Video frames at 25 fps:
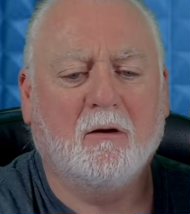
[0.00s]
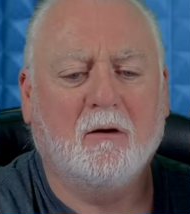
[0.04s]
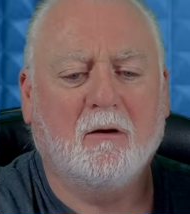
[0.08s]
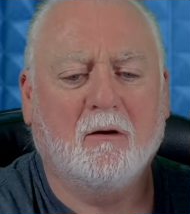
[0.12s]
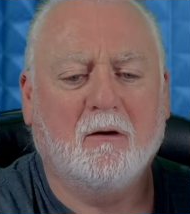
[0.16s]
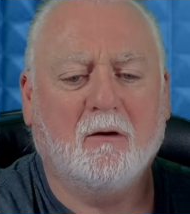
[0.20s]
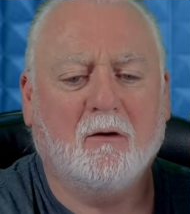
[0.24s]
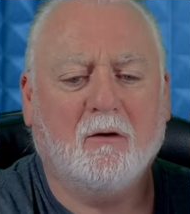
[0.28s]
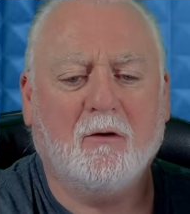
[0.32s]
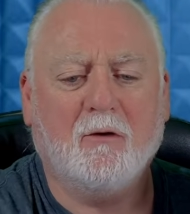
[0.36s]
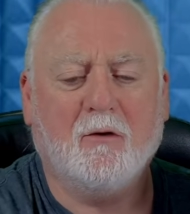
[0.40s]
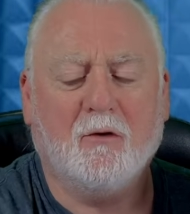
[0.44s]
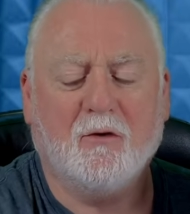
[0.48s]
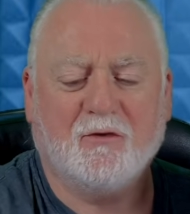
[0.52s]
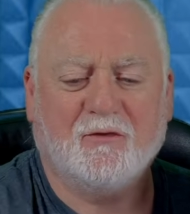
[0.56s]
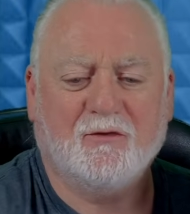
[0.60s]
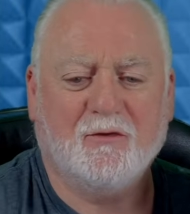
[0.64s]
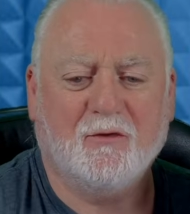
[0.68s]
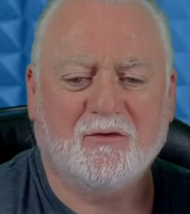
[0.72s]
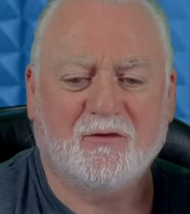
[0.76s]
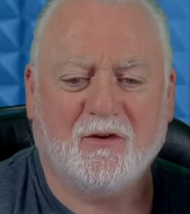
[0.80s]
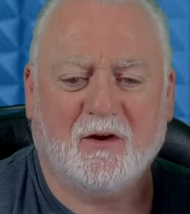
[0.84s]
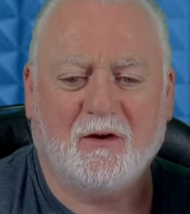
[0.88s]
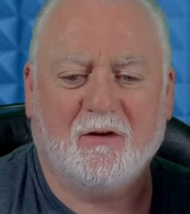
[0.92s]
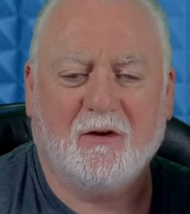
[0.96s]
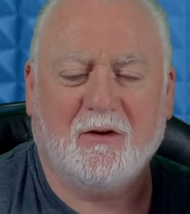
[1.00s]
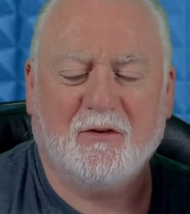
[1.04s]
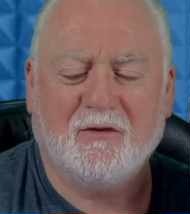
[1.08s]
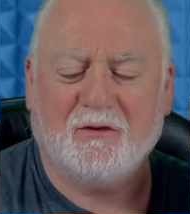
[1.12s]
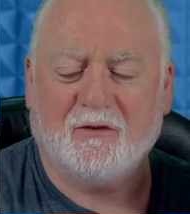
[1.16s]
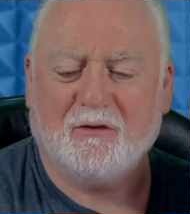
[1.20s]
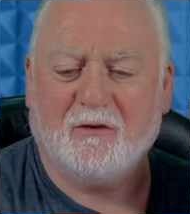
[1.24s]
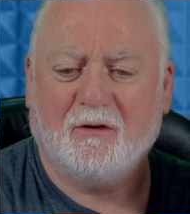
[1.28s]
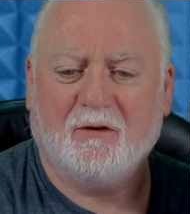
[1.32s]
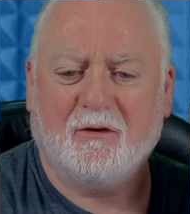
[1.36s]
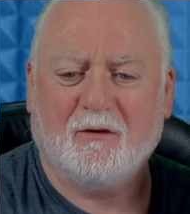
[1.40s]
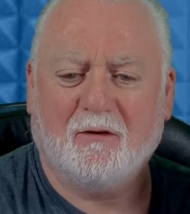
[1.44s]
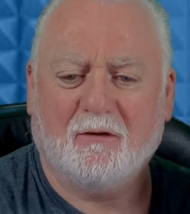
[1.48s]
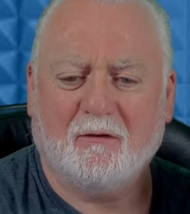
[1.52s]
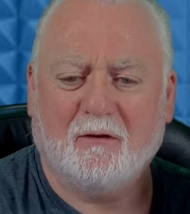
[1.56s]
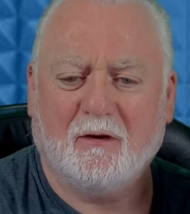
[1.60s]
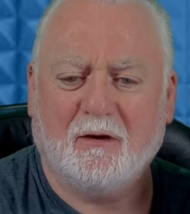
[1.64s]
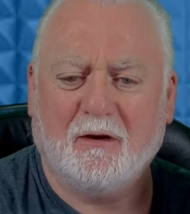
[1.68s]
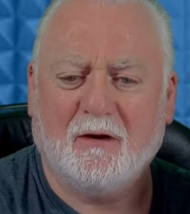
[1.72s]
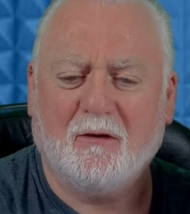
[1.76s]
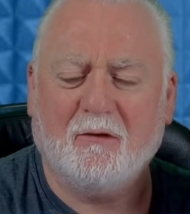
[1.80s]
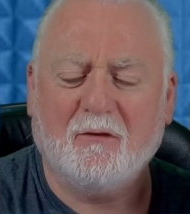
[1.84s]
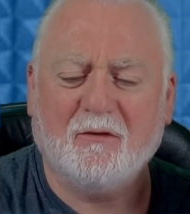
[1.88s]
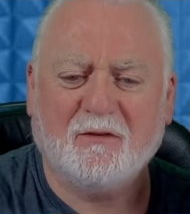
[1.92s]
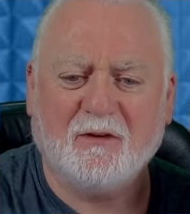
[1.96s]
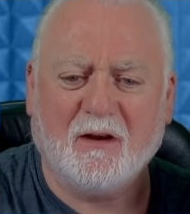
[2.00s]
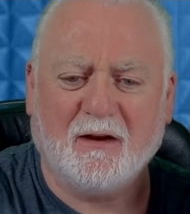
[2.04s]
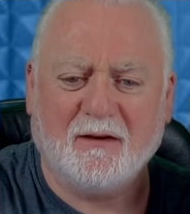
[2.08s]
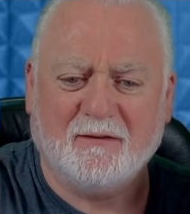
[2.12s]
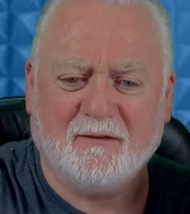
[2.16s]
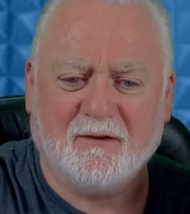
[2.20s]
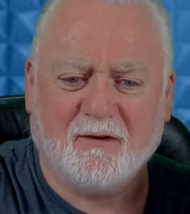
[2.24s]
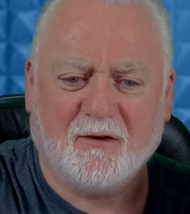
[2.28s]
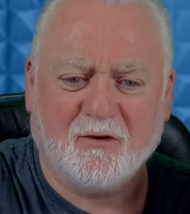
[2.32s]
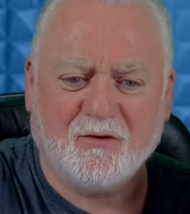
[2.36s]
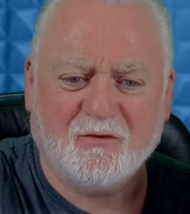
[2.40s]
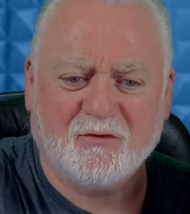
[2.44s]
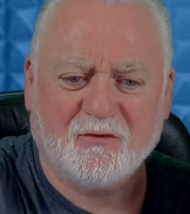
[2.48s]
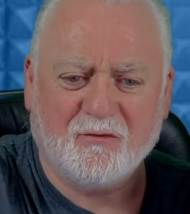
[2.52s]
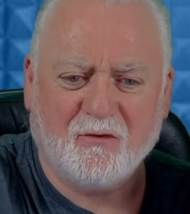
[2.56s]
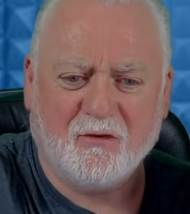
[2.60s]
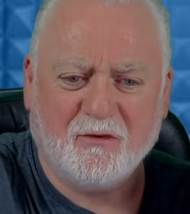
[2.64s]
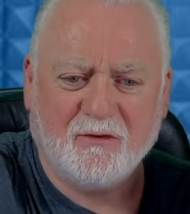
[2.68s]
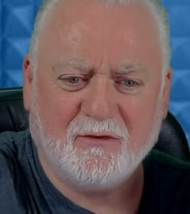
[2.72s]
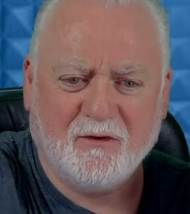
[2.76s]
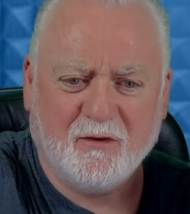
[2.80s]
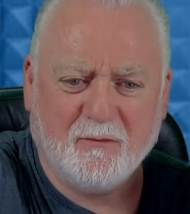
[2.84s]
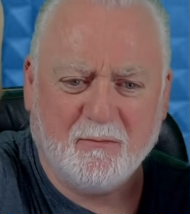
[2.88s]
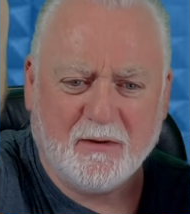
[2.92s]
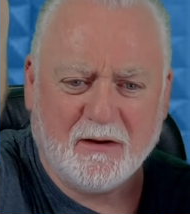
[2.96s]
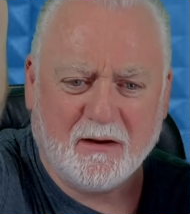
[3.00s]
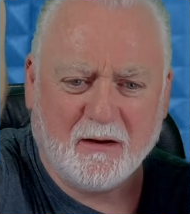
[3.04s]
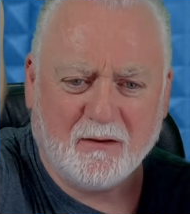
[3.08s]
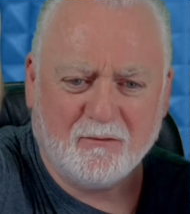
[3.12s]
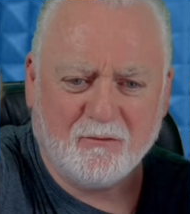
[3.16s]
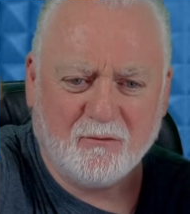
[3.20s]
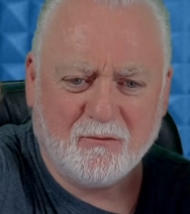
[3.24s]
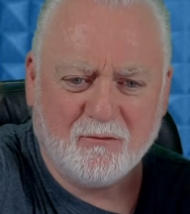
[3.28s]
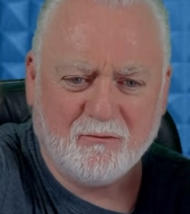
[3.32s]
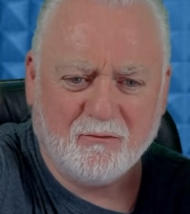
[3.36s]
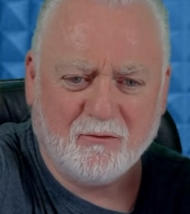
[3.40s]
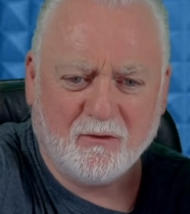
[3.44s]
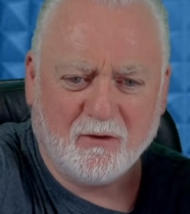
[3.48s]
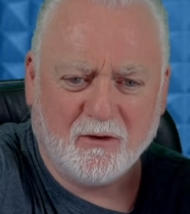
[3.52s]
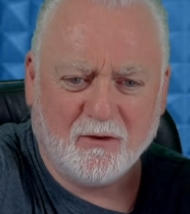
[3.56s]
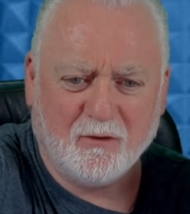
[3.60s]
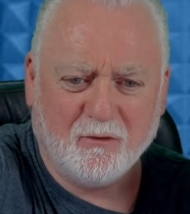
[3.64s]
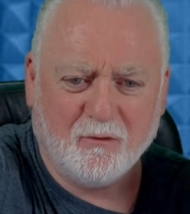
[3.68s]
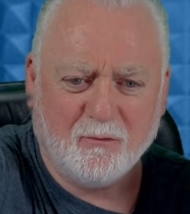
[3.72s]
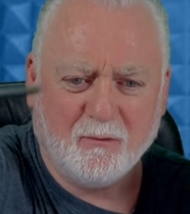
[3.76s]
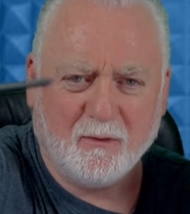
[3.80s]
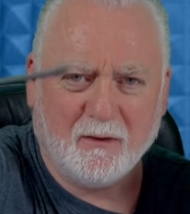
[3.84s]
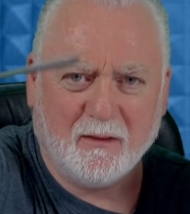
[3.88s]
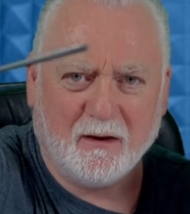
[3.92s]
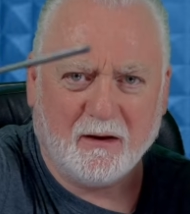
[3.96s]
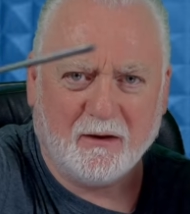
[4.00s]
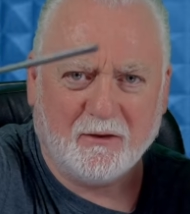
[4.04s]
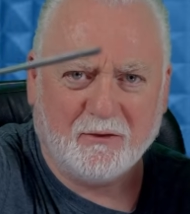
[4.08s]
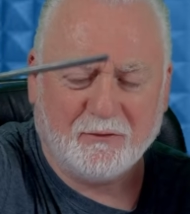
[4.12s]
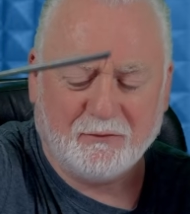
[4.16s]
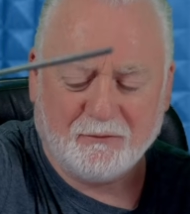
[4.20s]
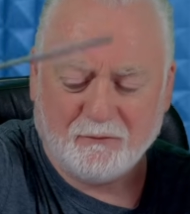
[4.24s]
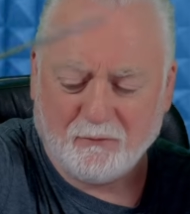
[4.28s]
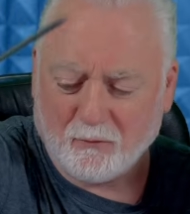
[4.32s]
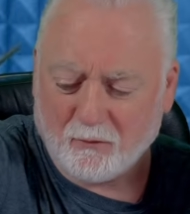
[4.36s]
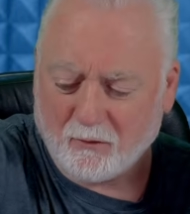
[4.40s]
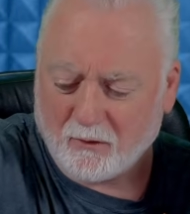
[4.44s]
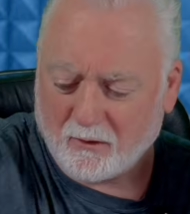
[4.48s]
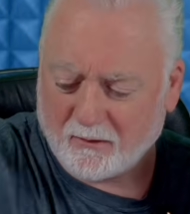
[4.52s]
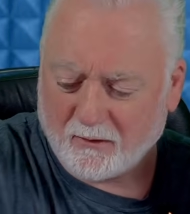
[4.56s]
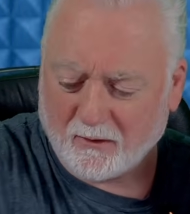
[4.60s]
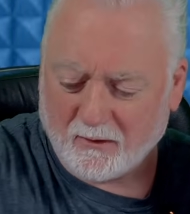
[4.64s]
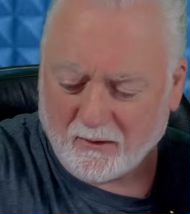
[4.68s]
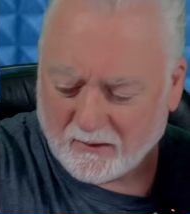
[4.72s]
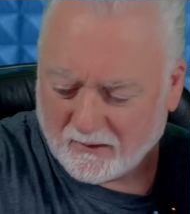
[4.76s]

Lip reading: Oh no, it's not. It looks like a truss rod to me. I don't really know what that's for.